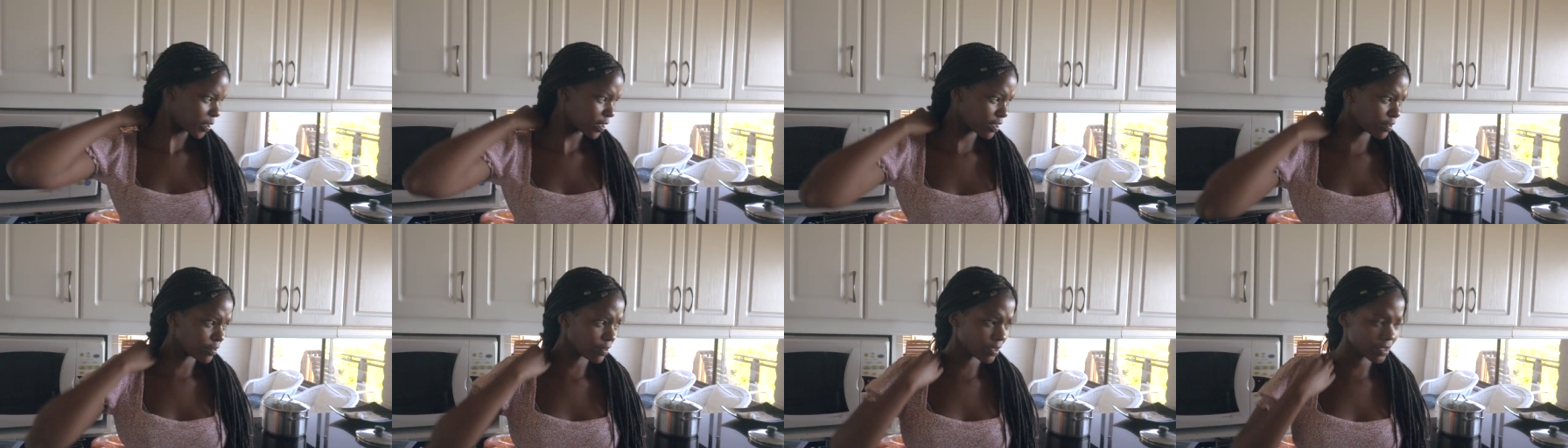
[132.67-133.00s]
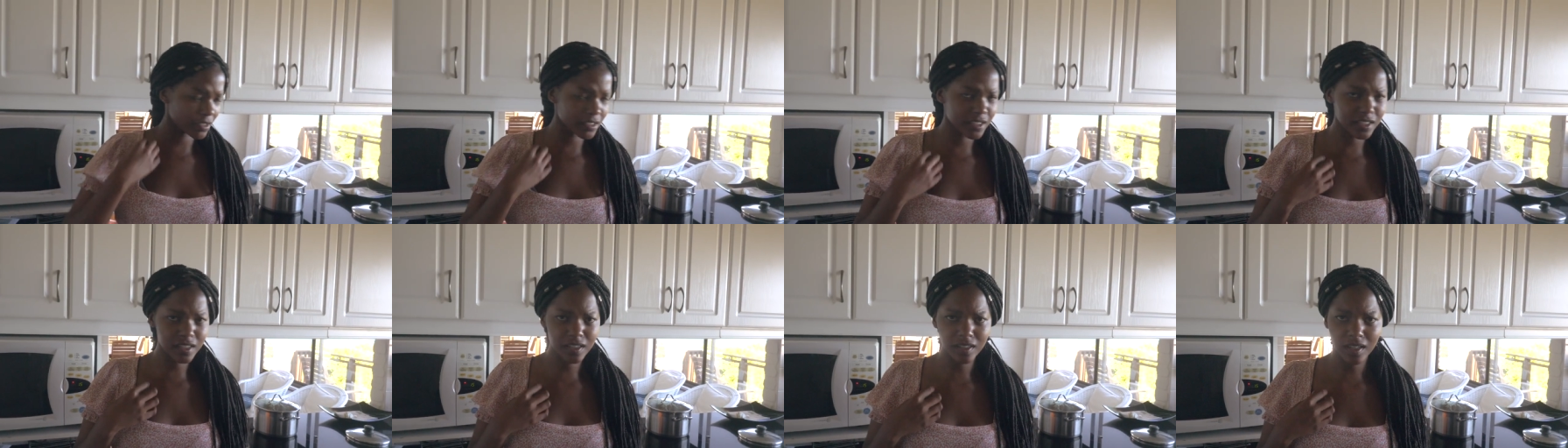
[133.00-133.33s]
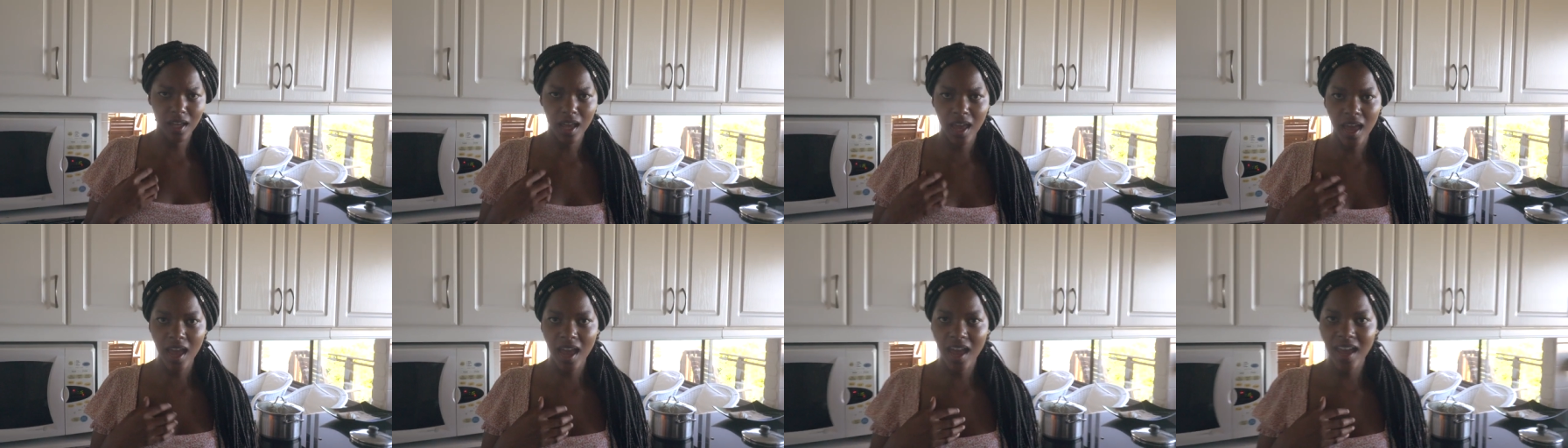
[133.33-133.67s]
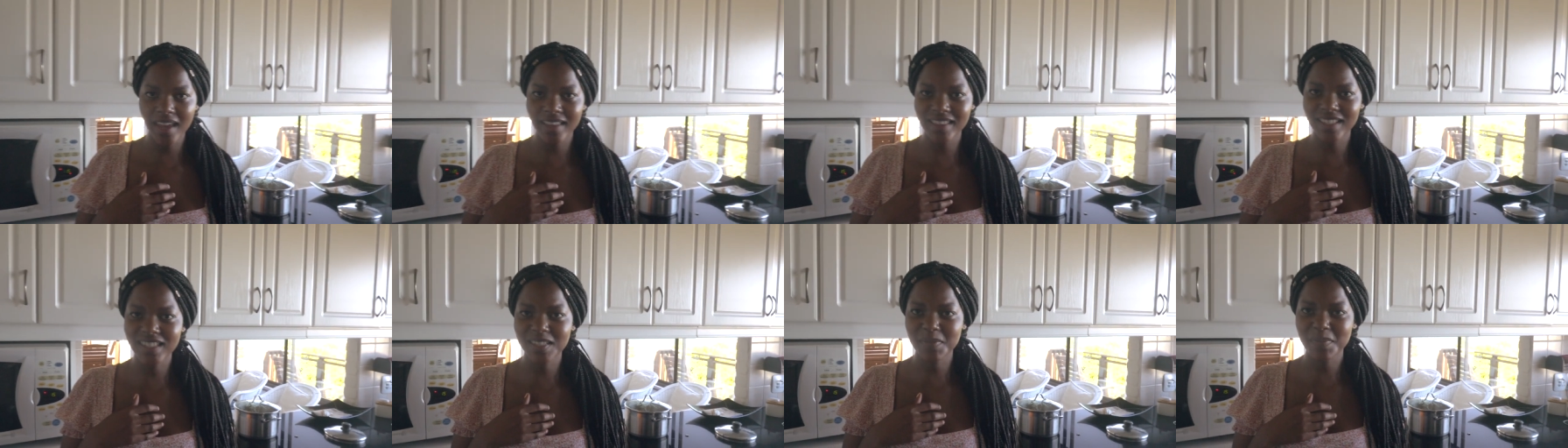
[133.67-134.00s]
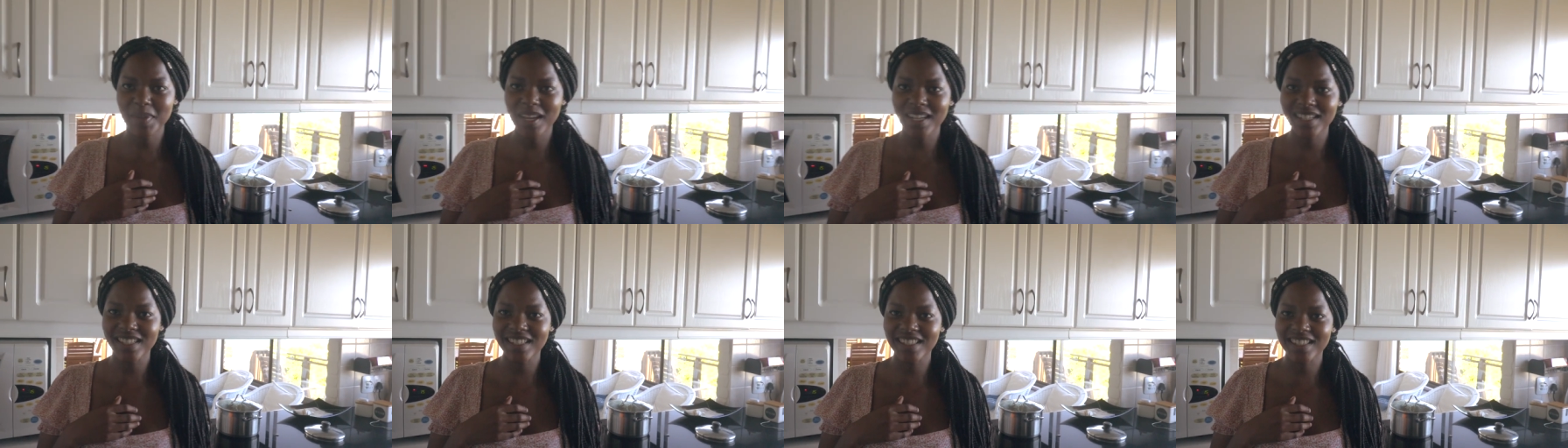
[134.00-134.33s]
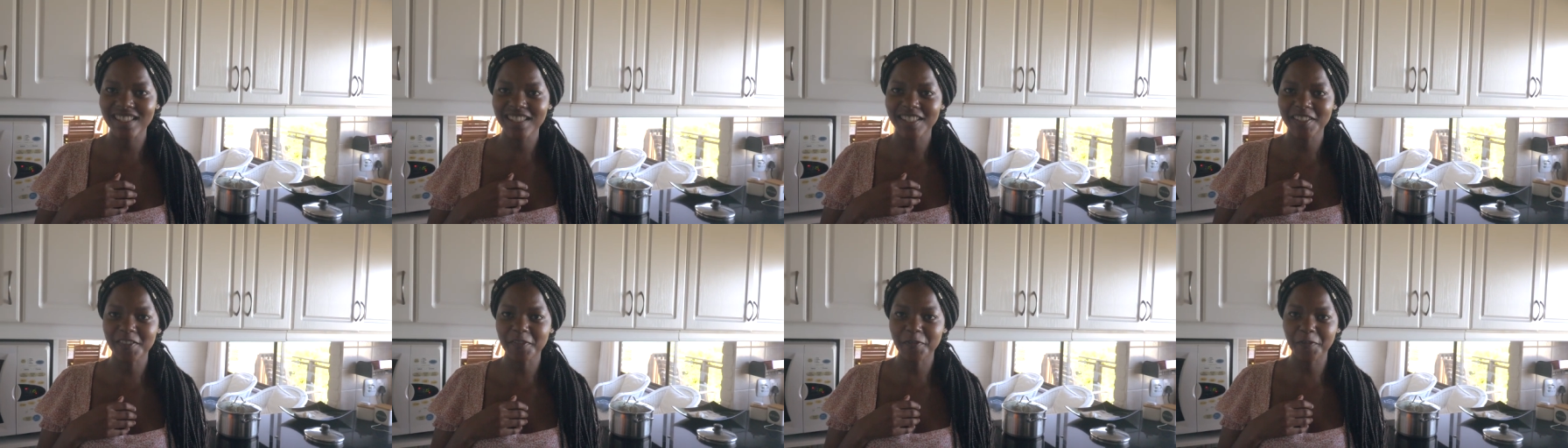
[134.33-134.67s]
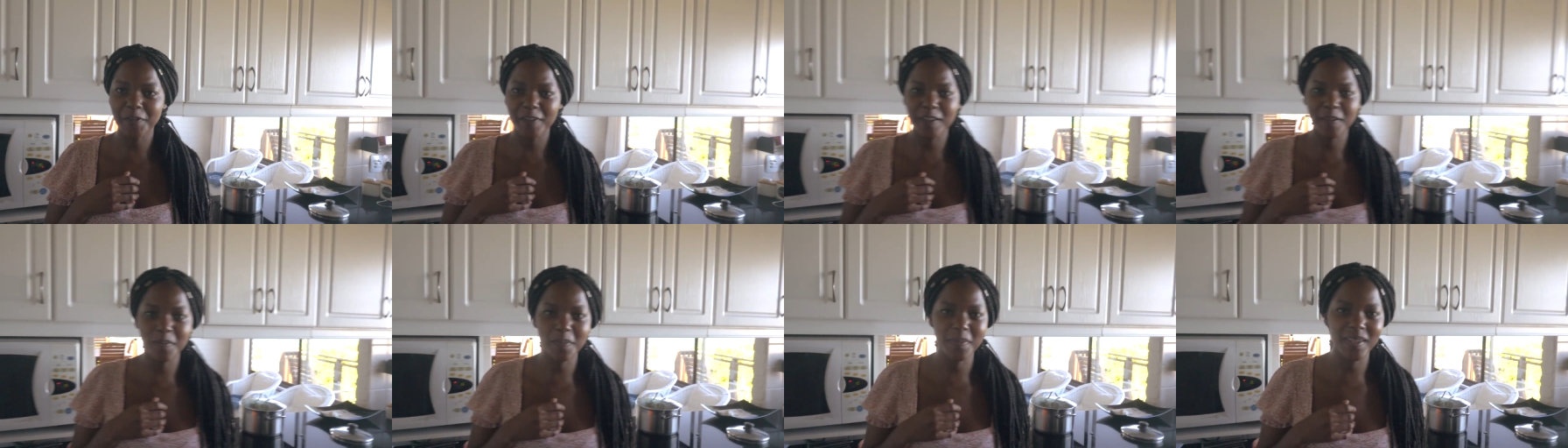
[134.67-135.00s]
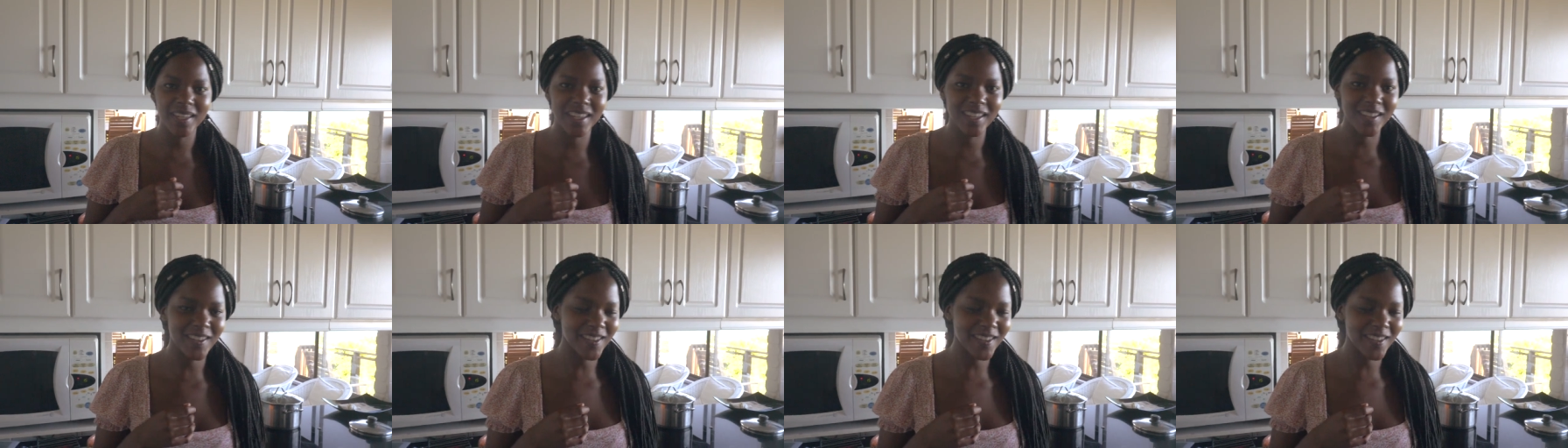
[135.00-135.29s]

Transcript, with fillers: Oh, he's still, hey, this man is still filming.